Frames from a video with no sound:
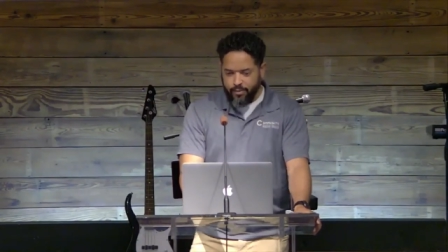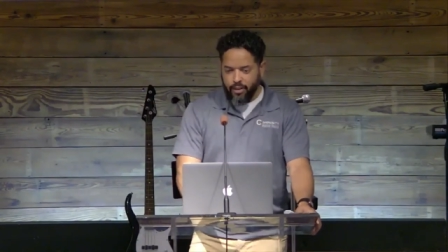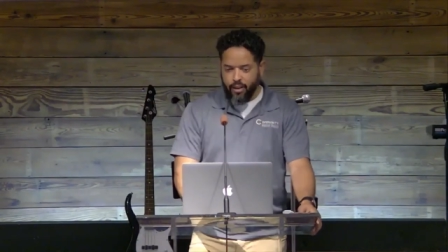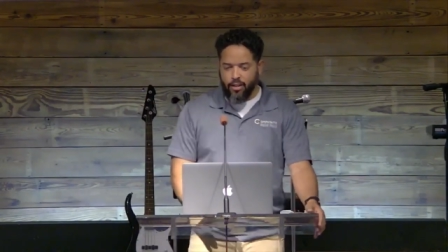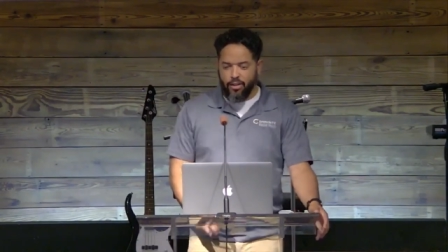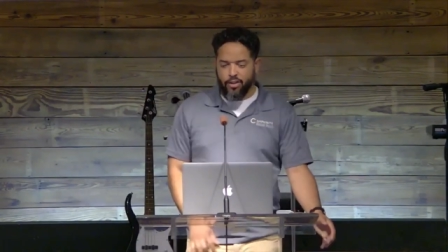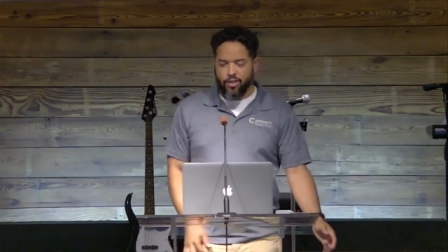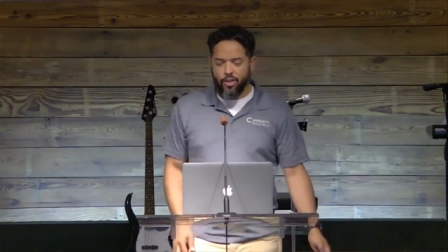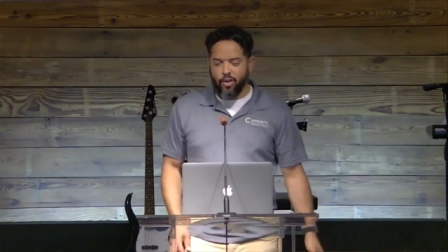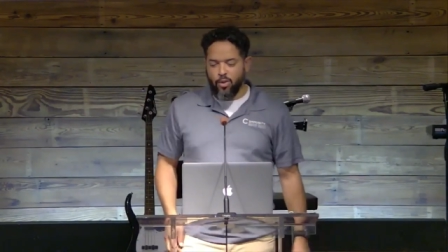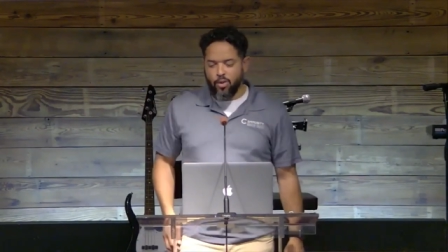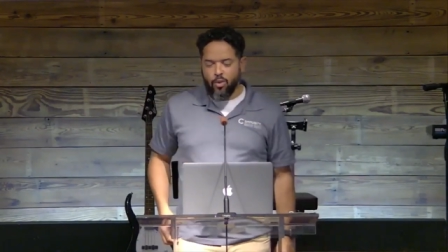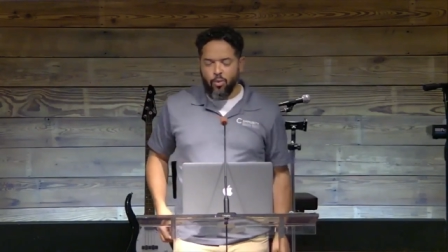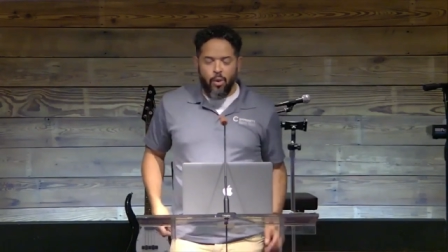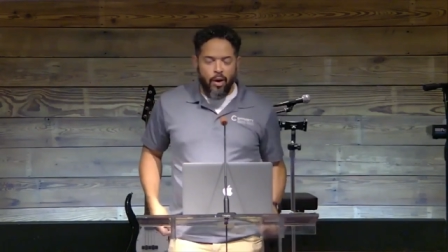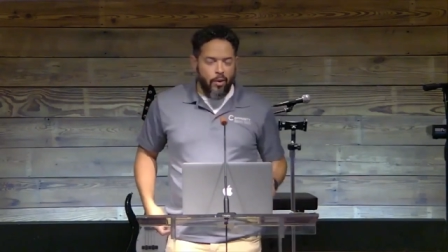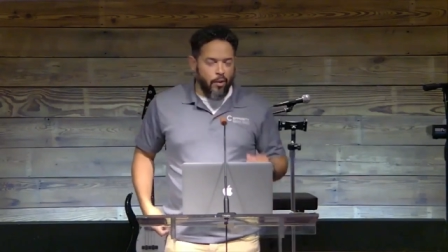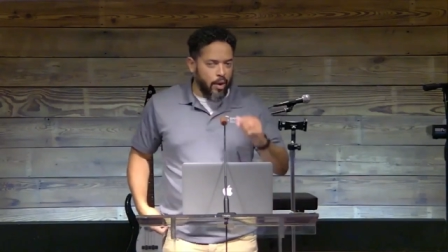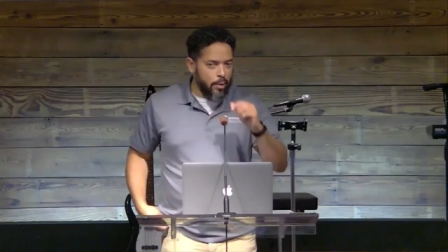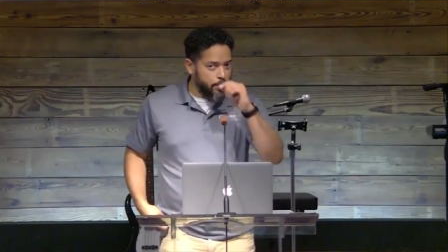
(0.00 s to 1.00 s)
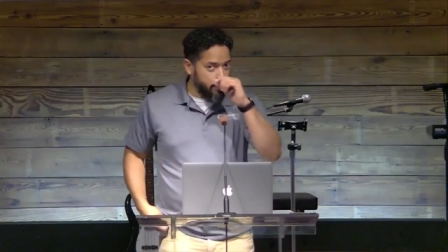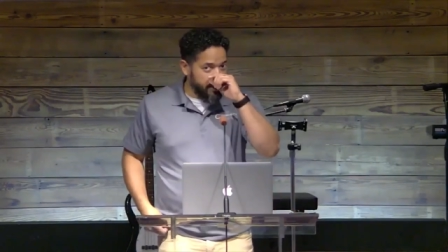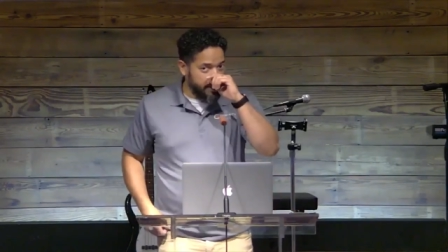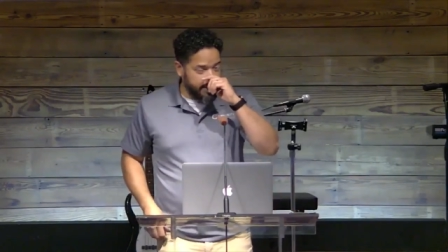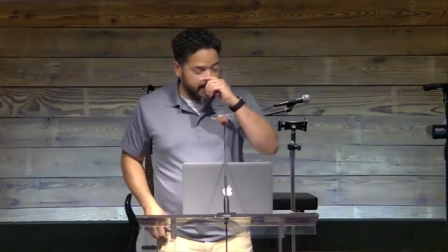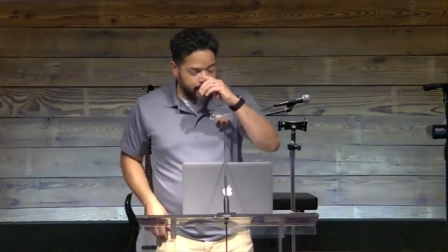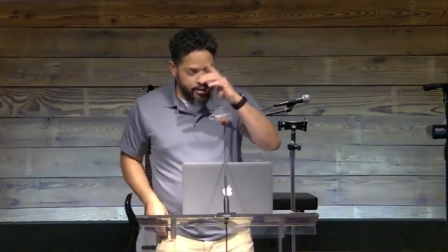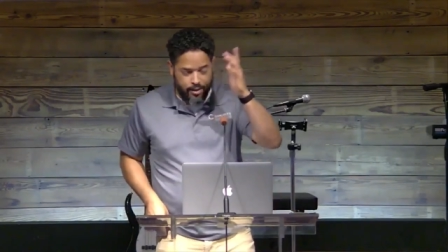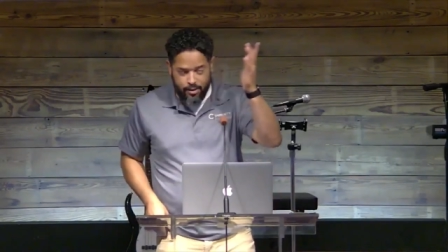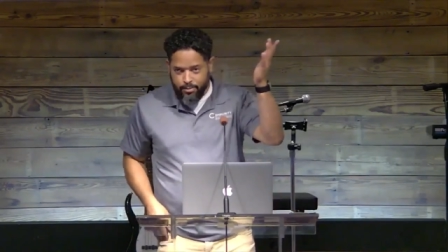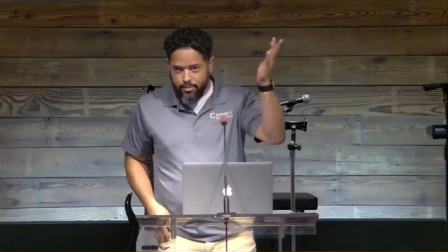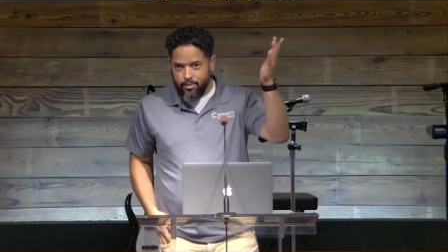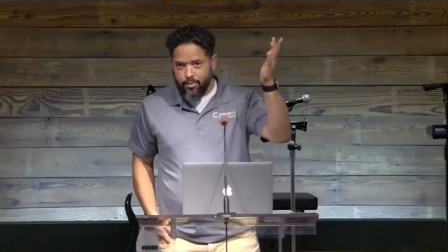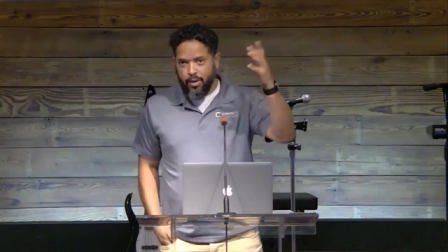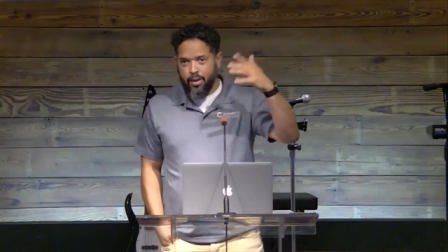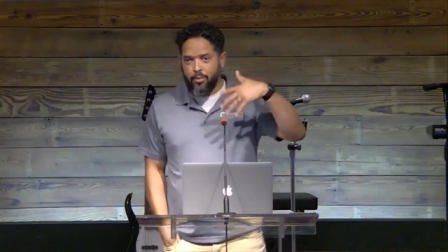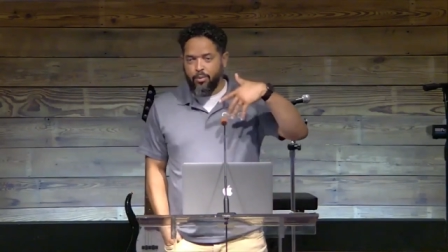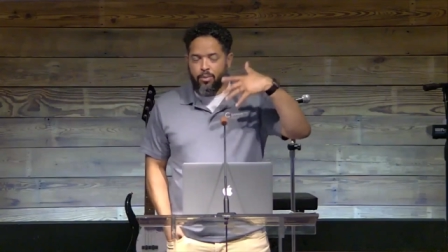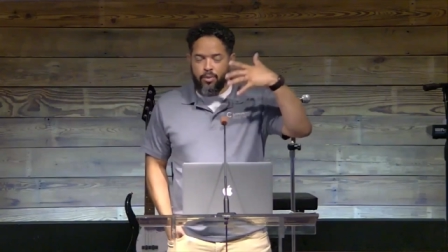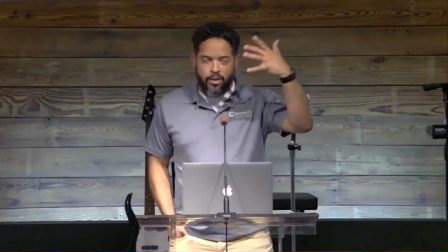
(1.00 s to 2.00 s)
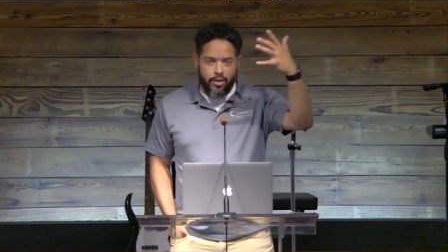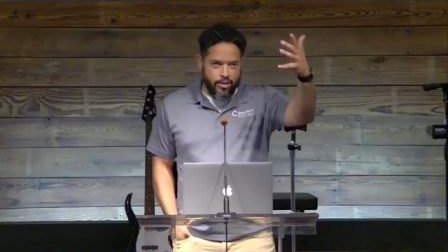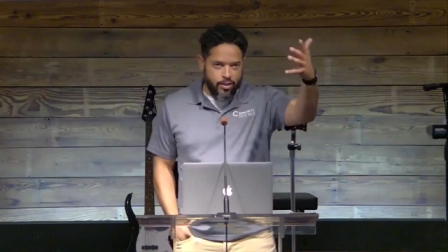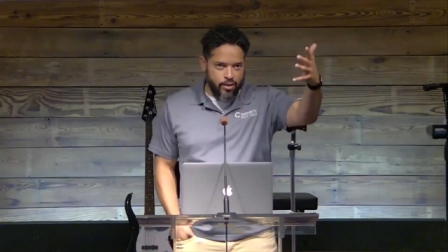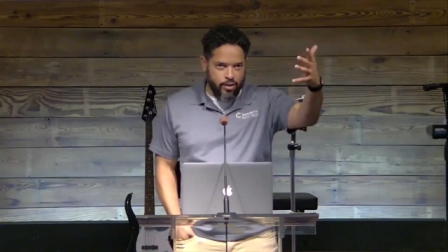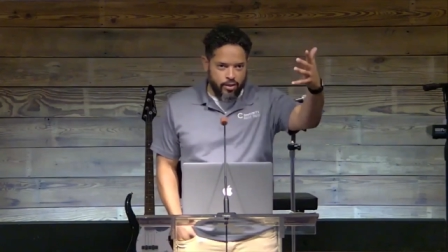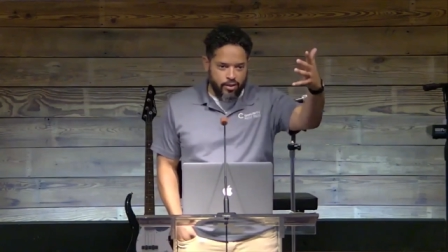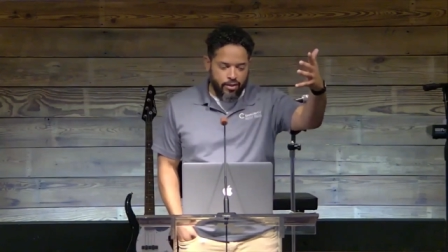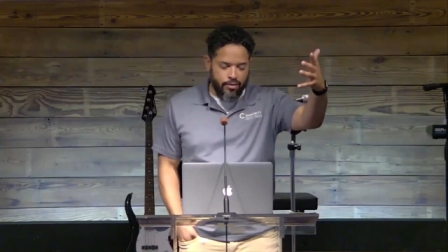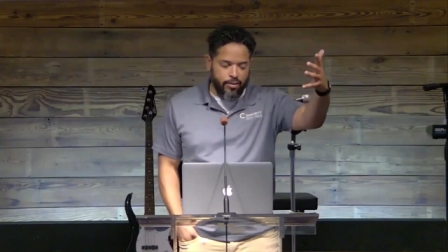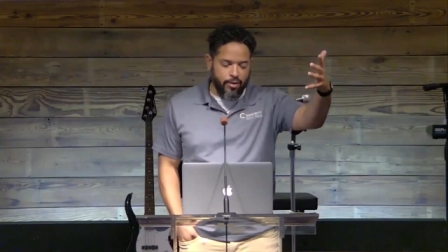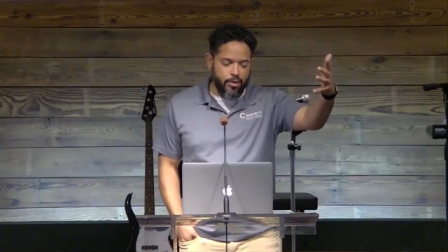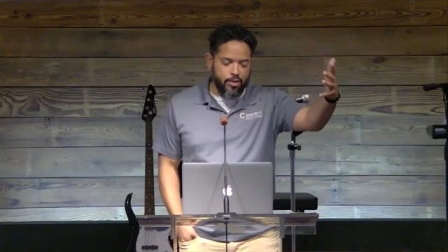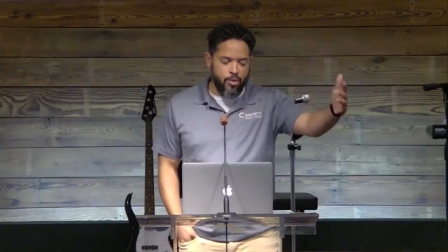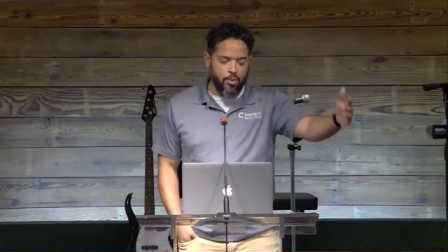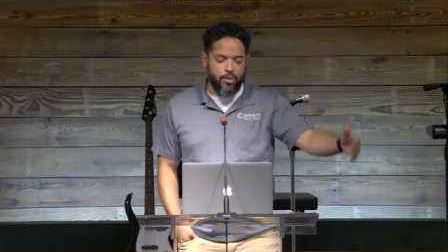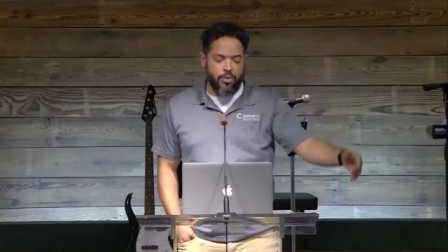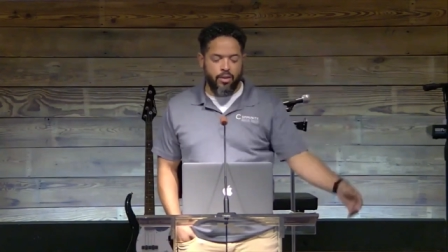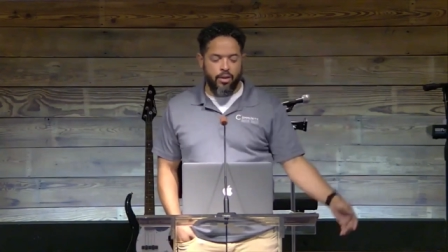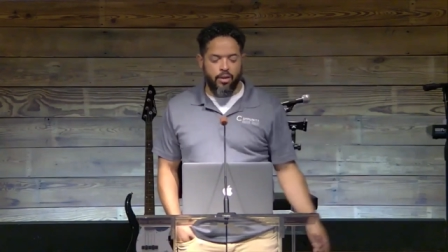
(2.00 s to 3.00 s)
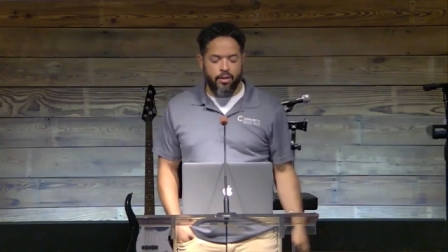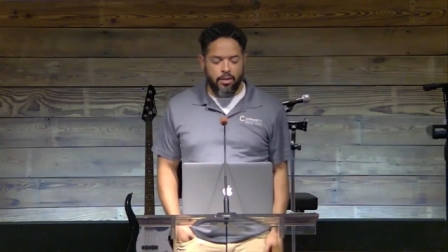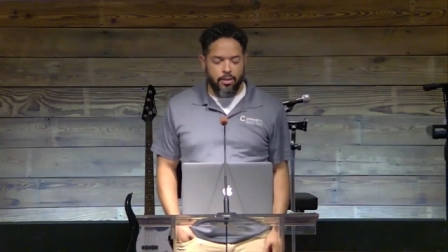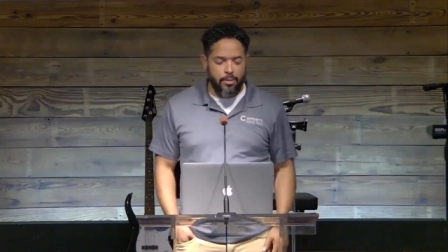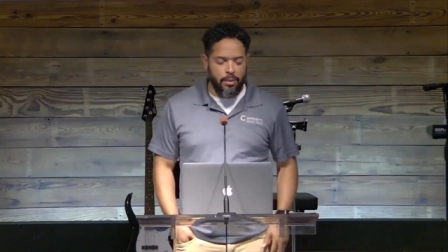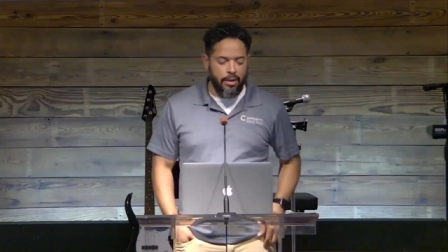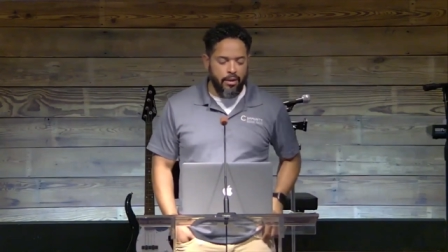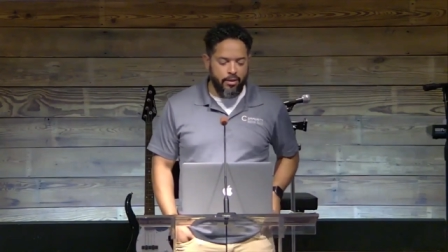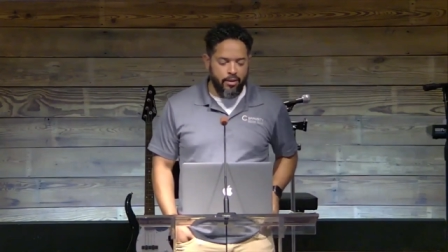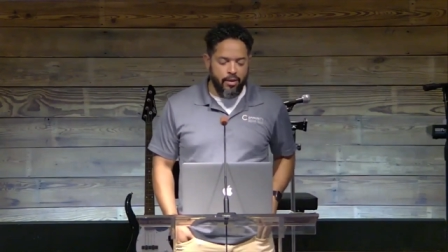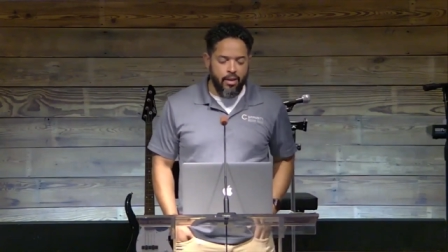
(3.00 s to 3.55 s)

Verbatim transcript: So why do I bring this up, right, concerning the verse we're talking about?